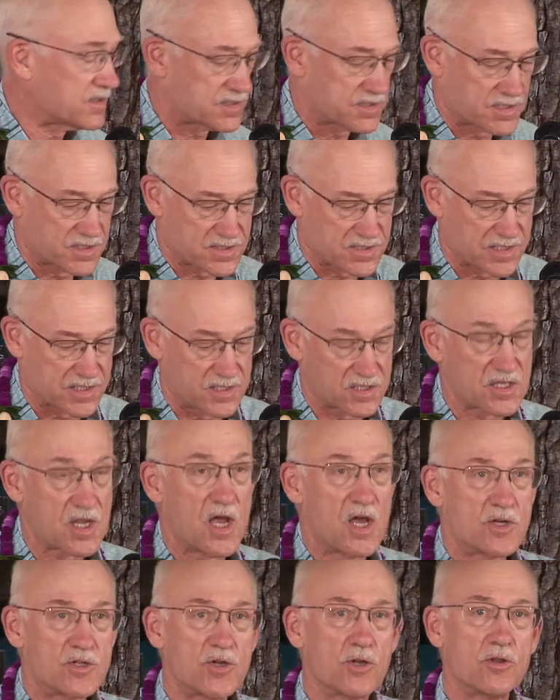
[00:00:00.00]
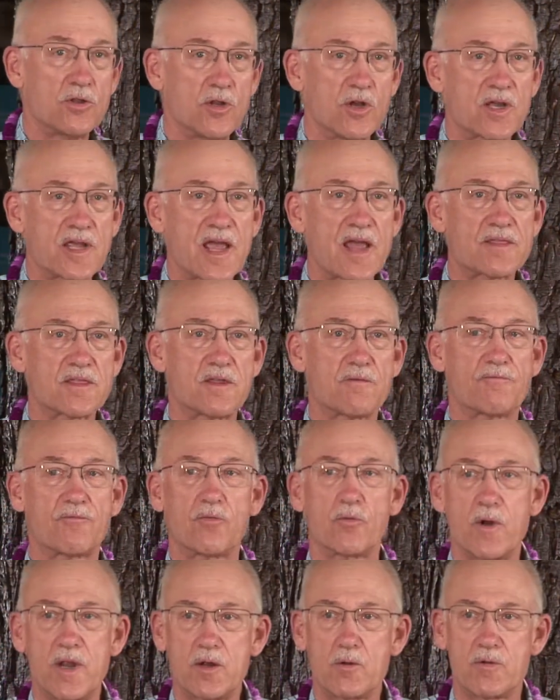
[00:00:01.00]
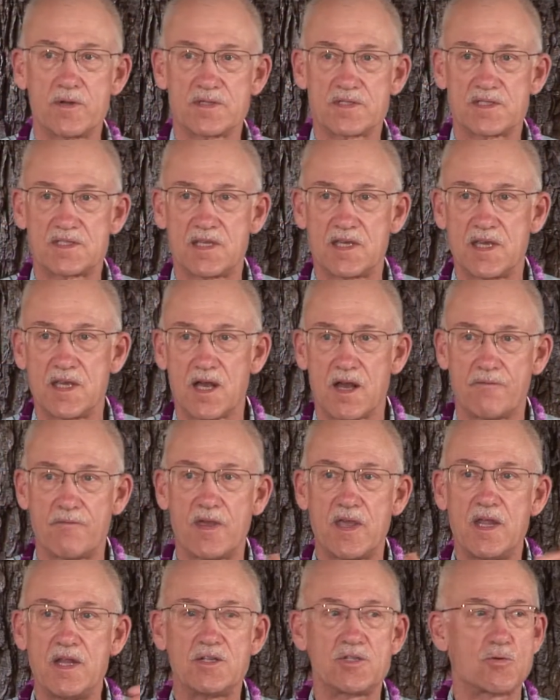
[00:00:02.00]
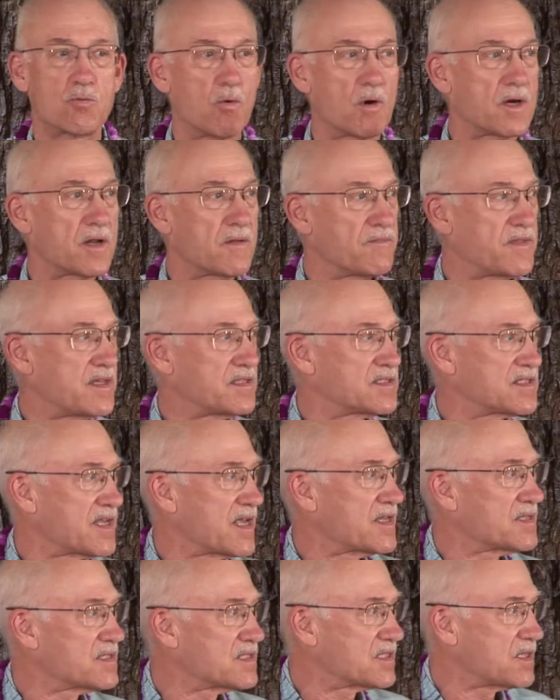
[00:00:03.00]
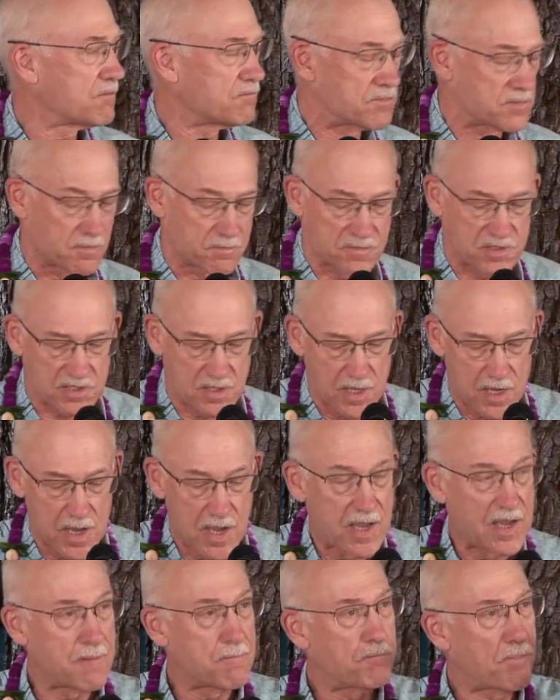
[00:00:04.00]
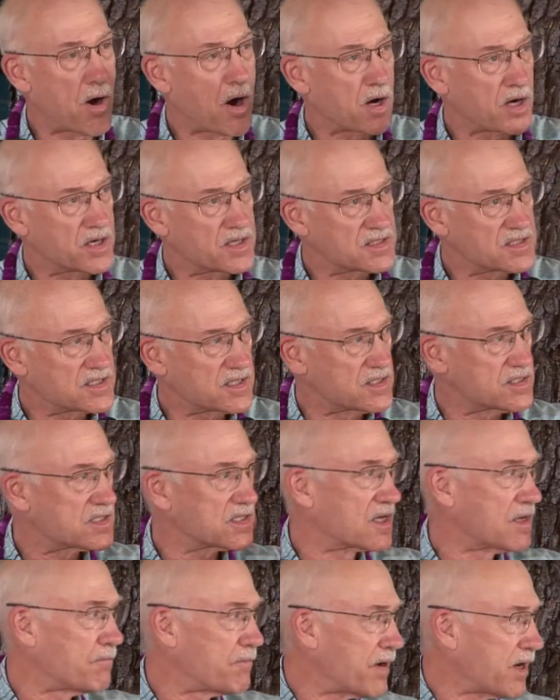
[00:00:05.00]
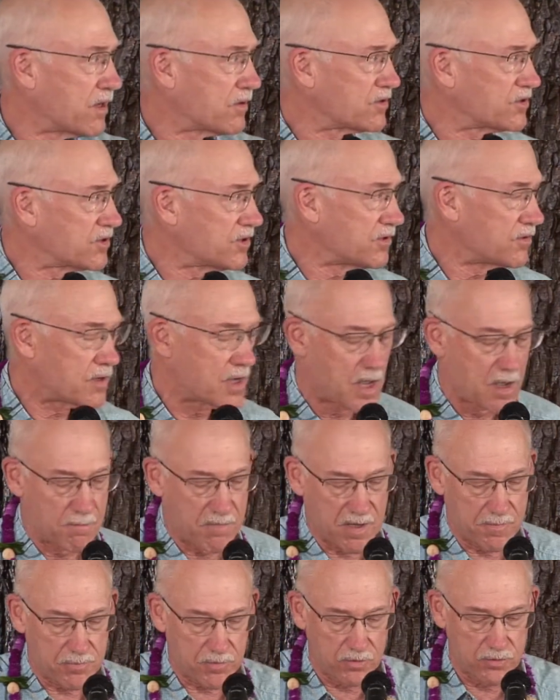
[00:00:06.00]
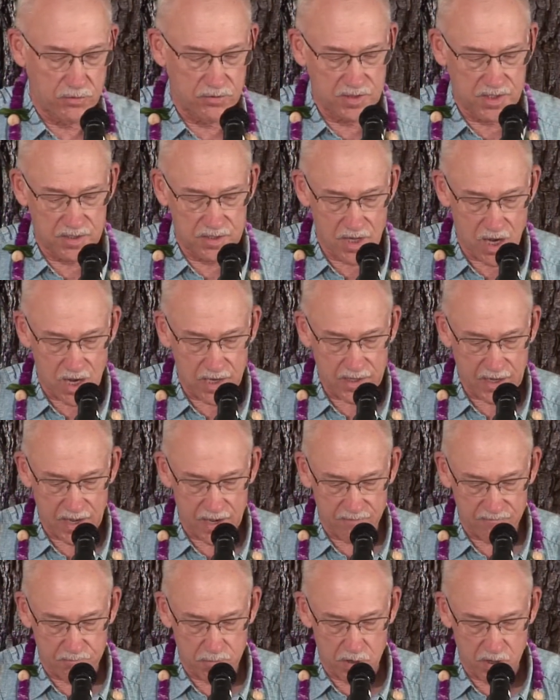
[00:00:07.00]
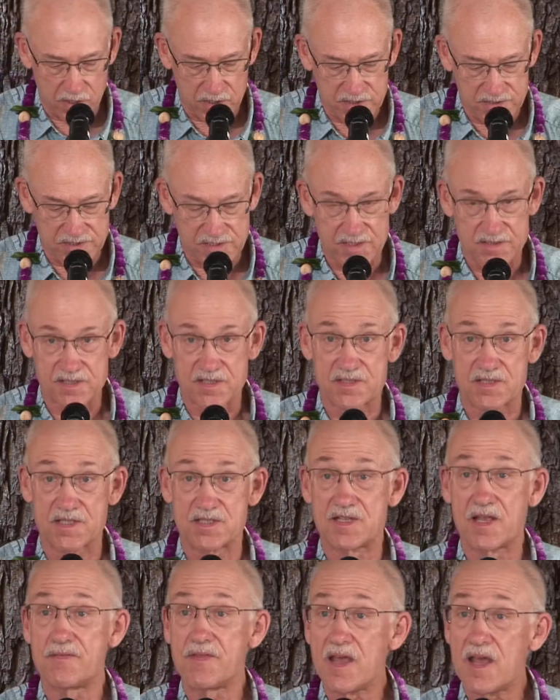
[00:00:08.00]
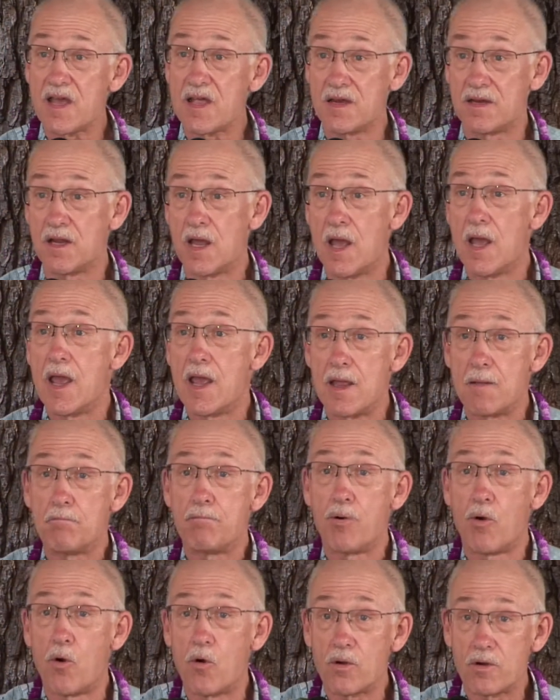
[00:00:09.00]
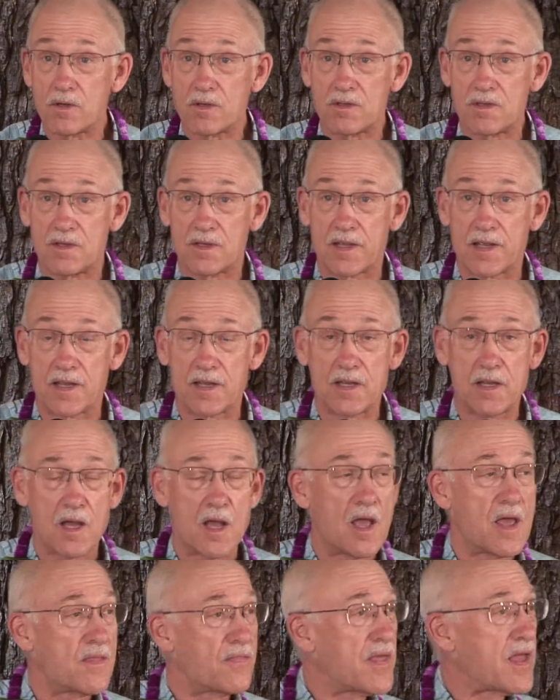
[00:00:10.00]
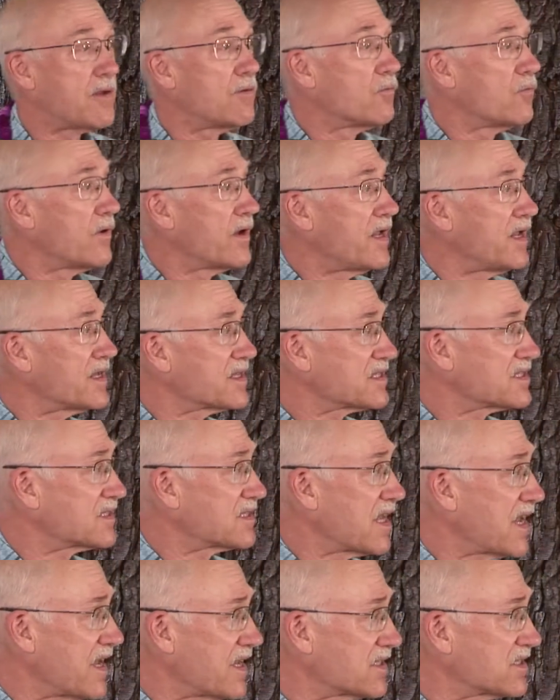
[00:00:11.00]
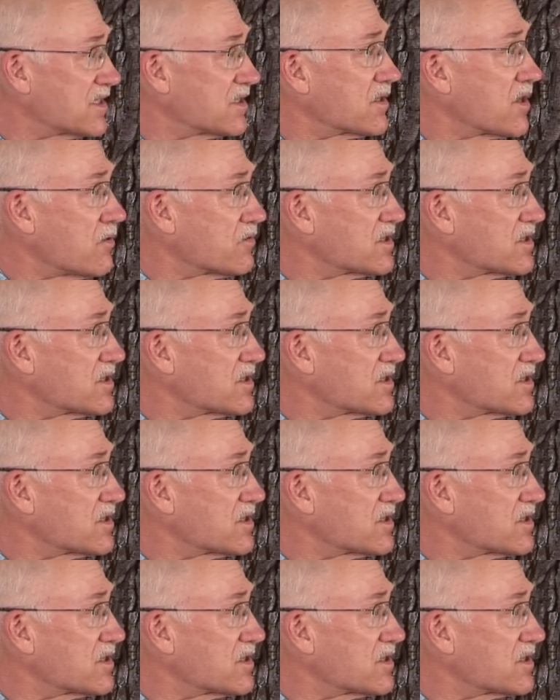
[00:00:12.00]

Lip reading: disease to look at the frequency of each one of these 10 symptoms in Parkinson's compared to people who did not have Parkinson's disease. And then, importantly, they reassessed those